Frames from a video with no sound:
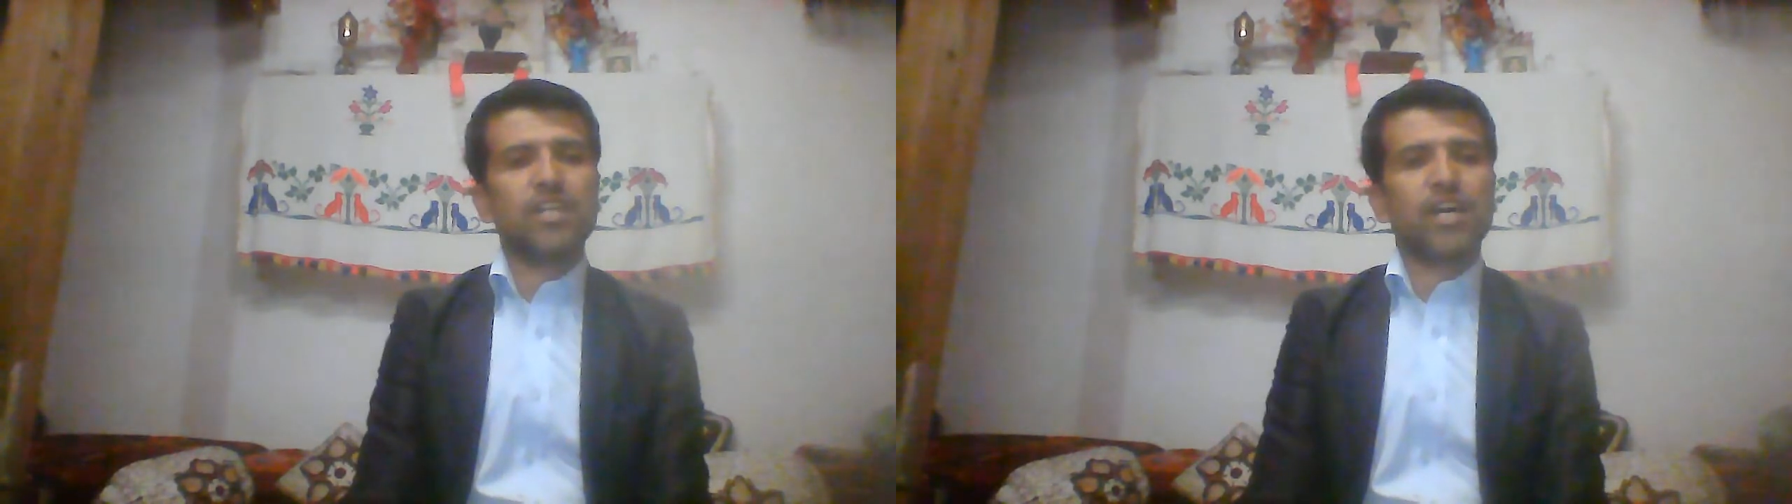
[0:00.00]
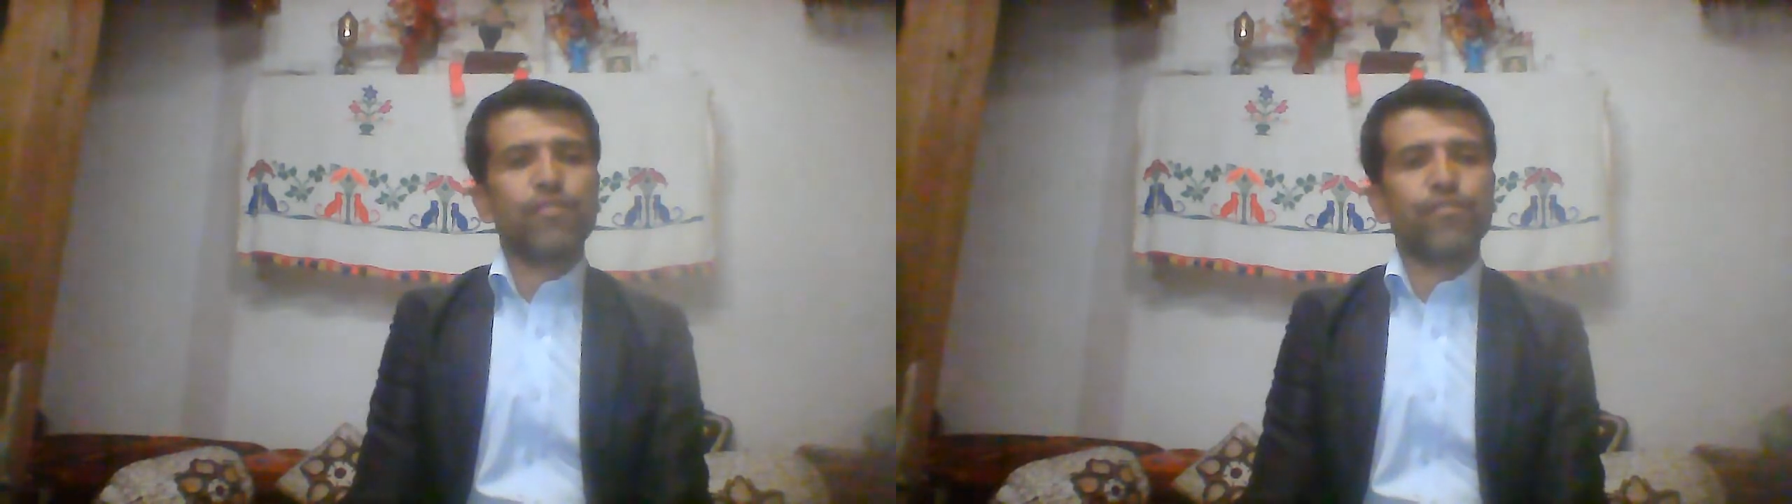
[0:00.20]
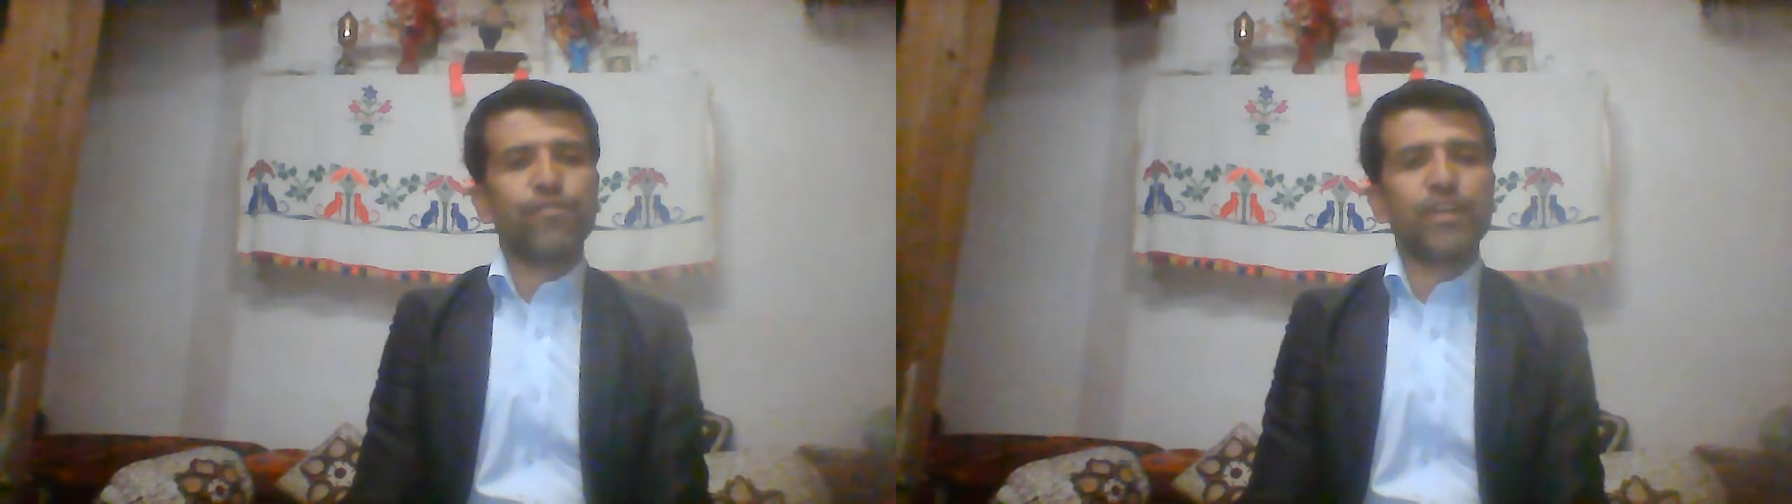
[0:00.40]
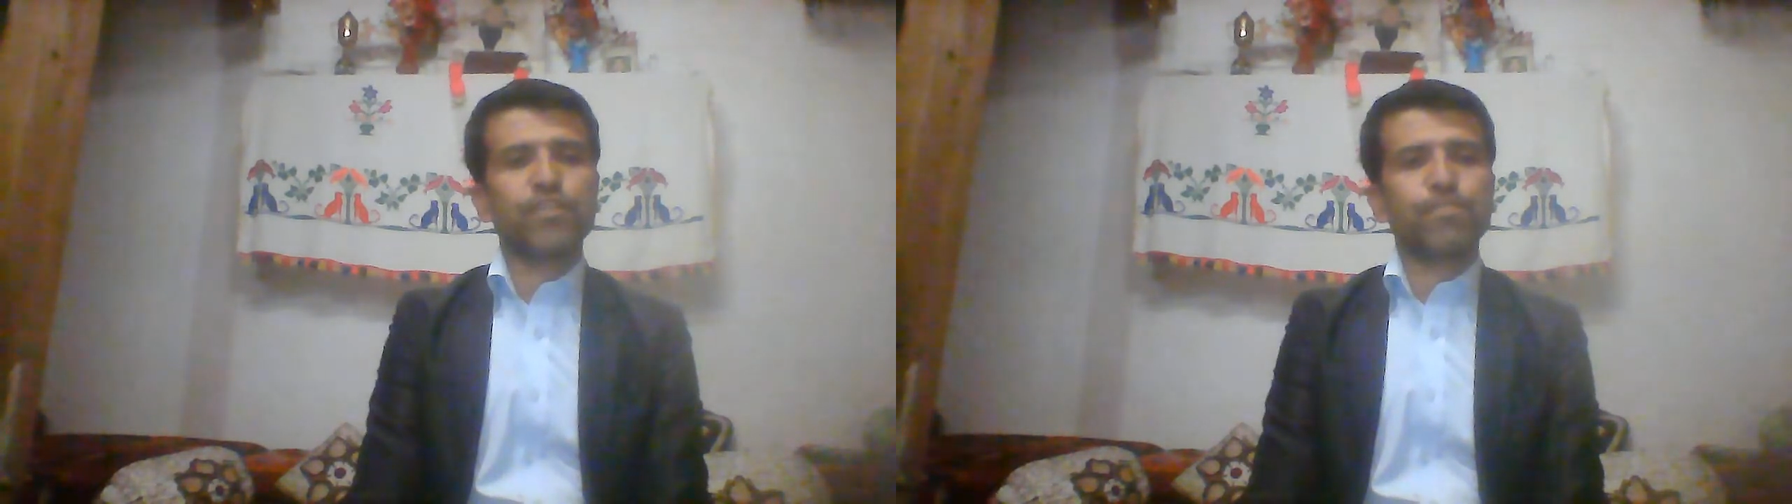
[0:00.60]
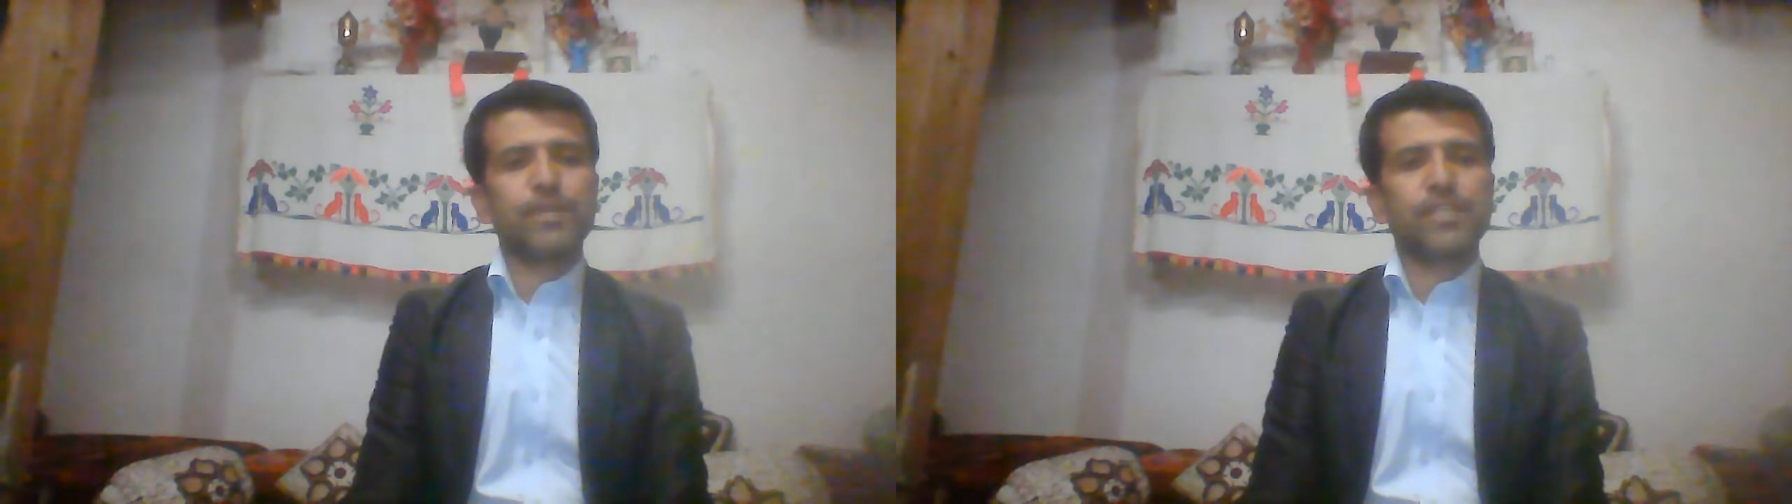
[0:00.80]
the
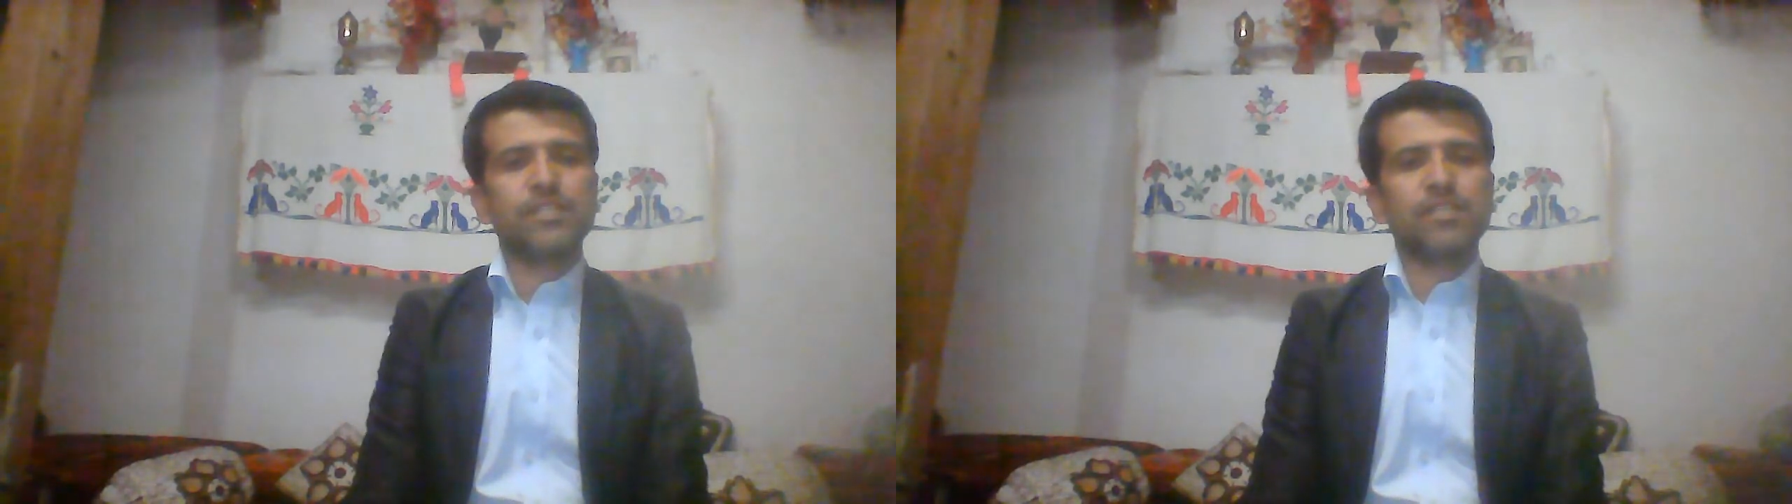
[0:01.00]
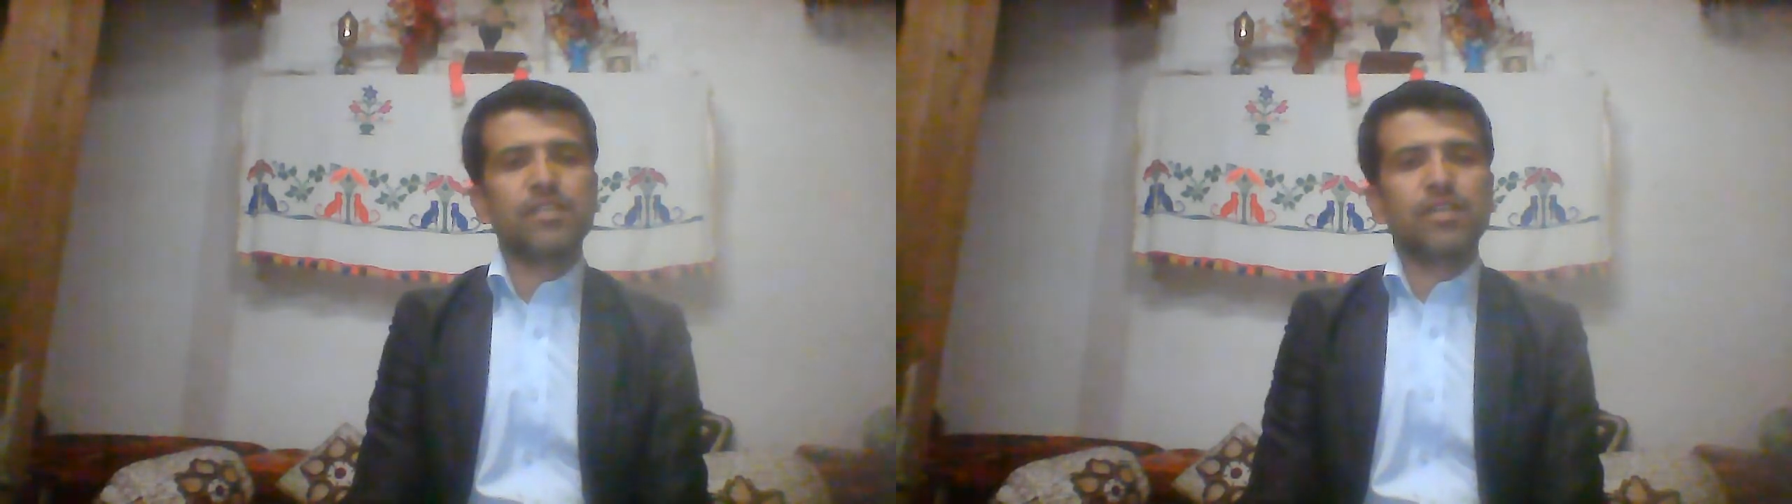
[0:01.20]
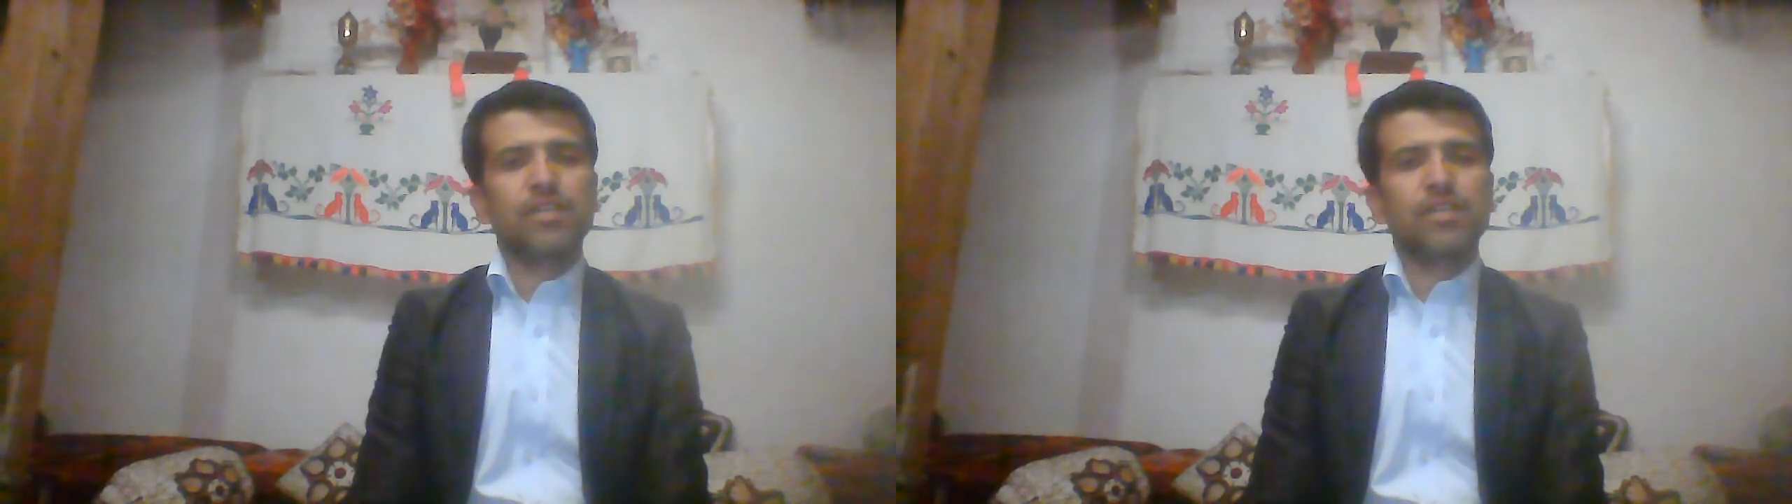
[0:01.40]
facts please.